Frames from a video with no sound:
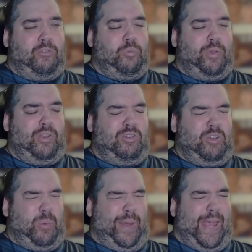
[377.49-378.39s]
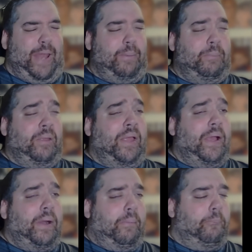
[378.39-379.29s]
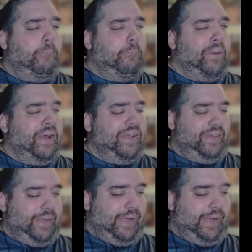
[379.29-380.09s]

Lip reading: Switch too yet, but